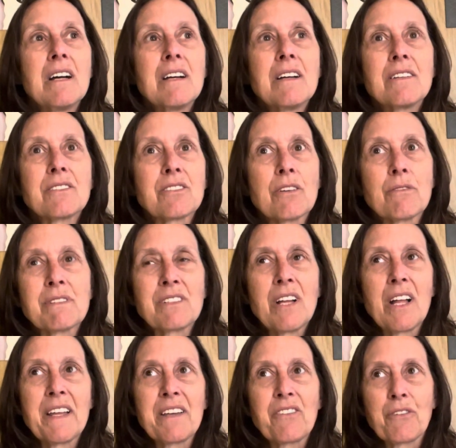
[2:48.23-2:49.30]
So it's not
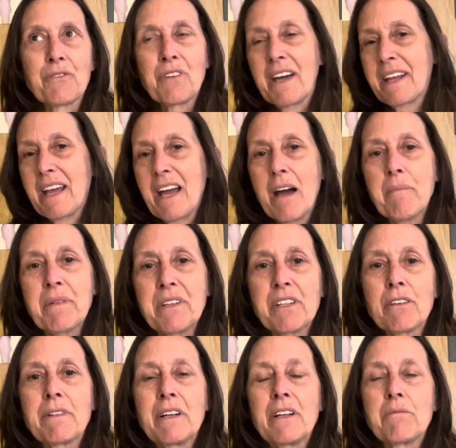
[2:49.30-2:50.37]
like they're not happening
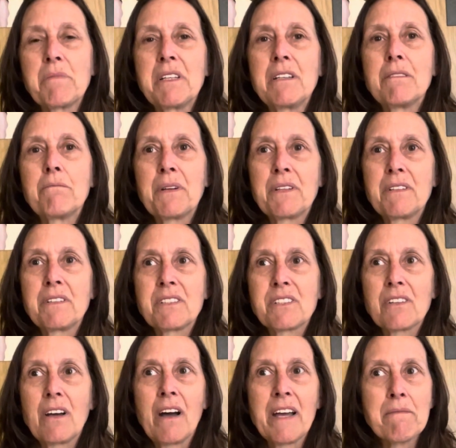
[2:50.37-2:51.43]
around me, but
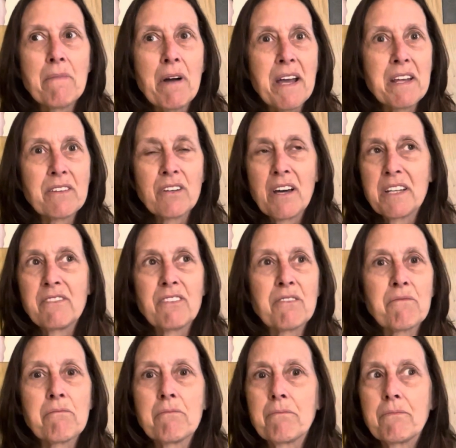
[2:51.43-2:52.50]
I might not
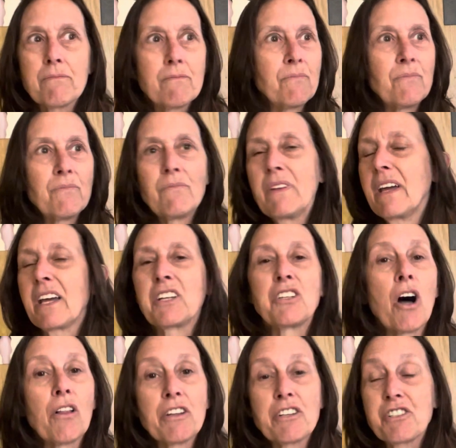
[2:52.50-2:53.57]
even
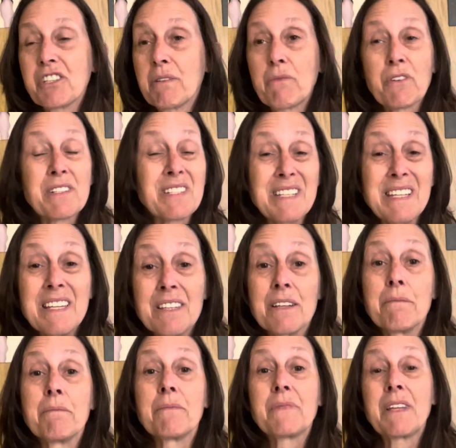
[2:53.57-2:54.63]
acknowledge them or see
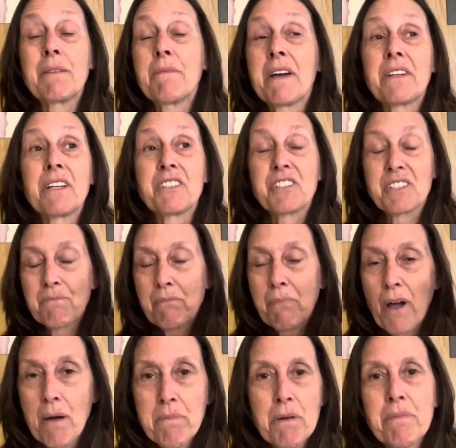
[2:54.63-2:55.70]
them. They might not just
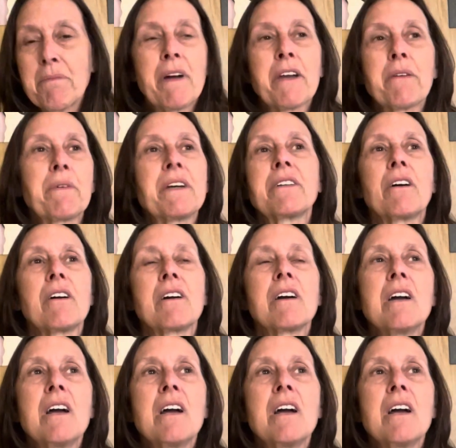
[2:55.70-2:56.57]
pop up in my radar.